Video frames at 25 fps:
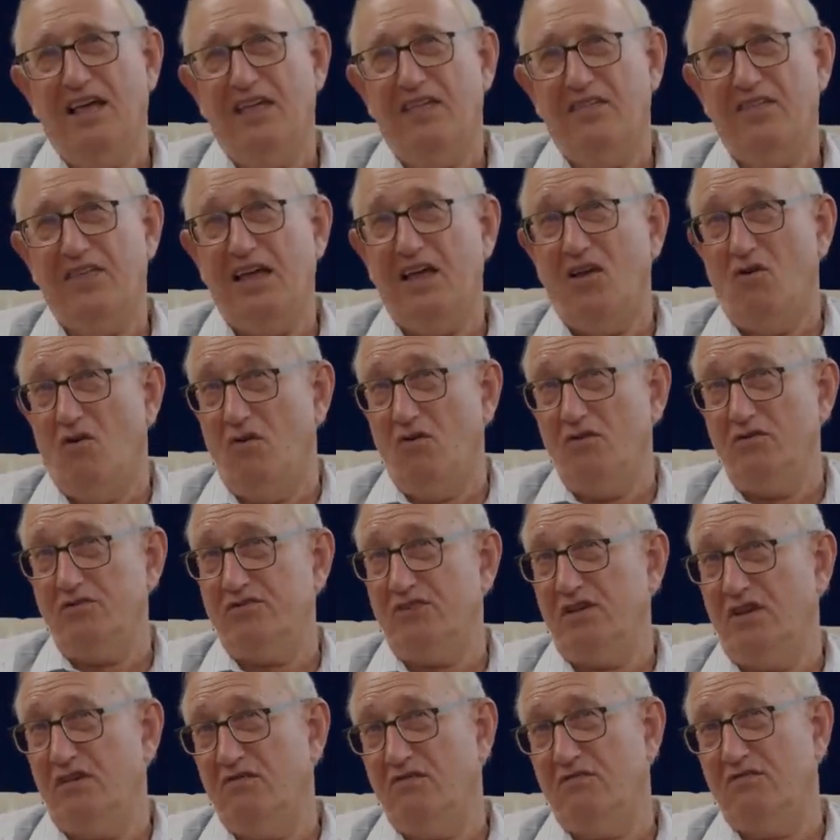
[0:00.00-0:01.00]
They
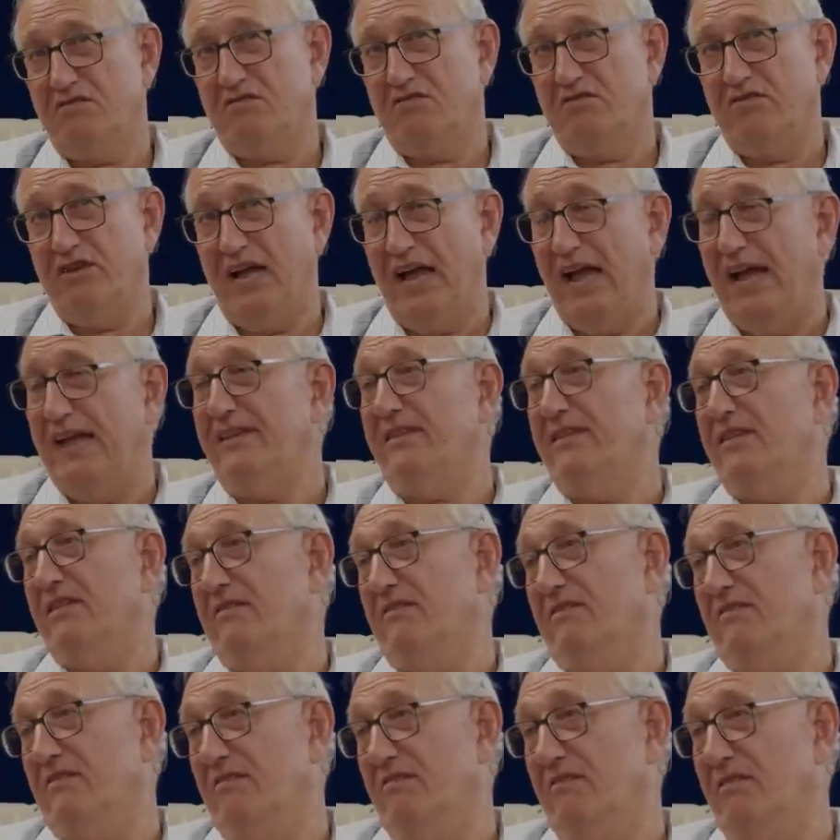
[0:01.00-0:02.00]
also
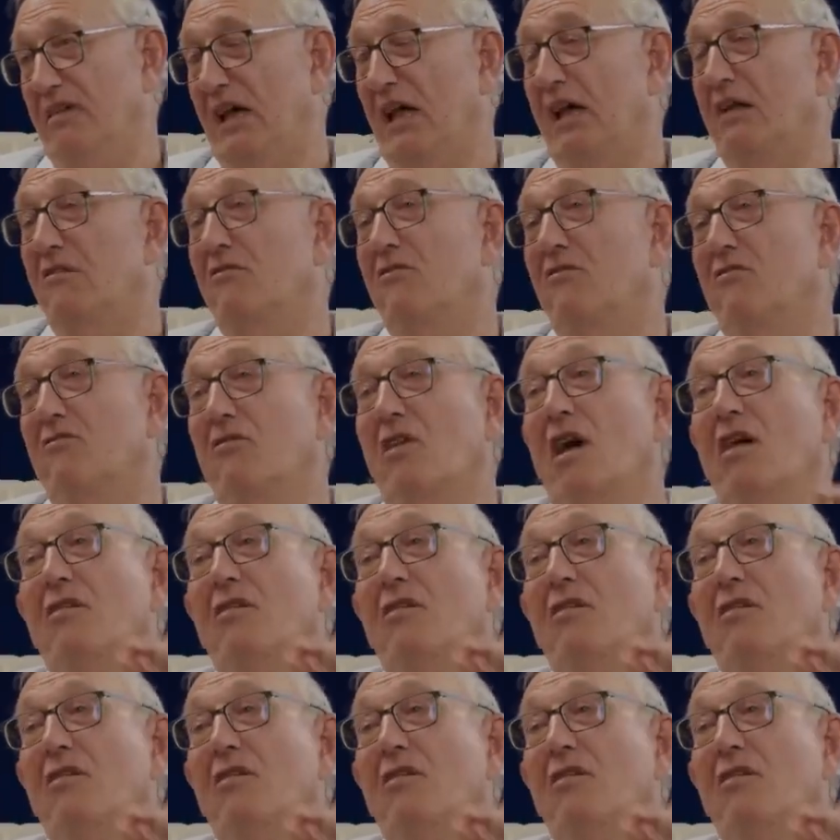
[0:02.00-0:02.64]
created and